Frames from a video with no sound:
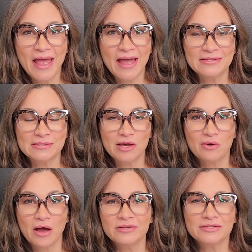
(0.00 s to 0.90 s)
And
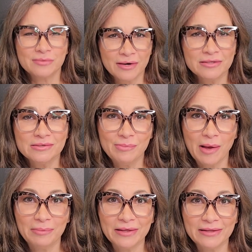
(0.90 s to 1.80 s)
so I just wanted to
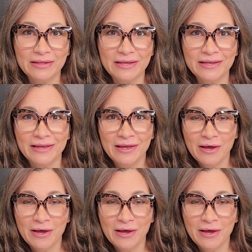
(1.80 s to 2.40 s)
publicly